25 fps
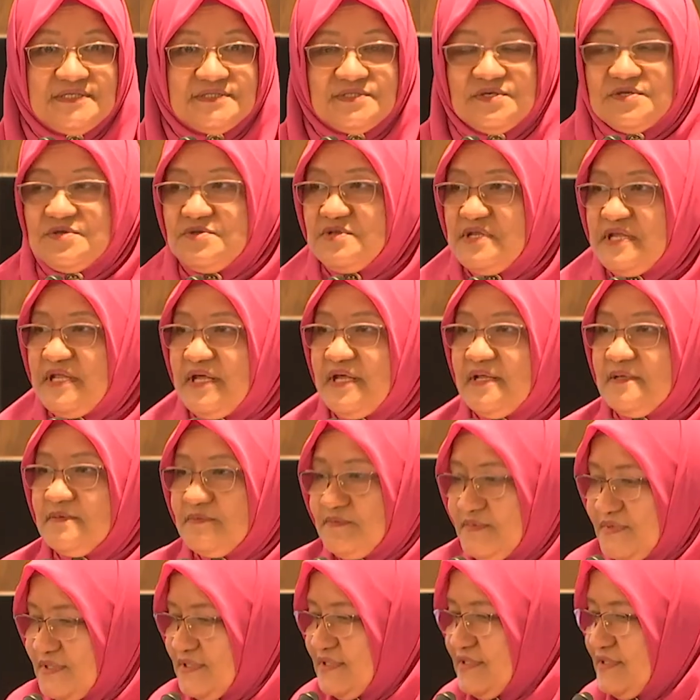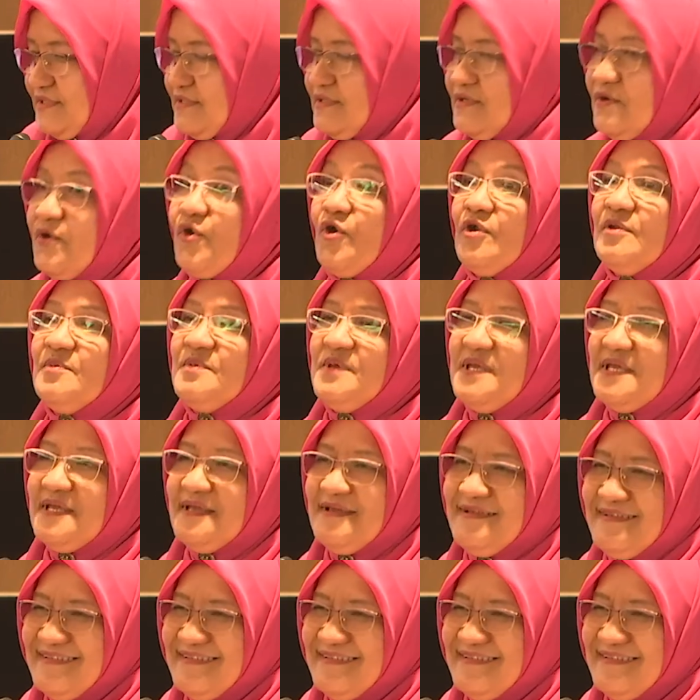So you need help? Call me.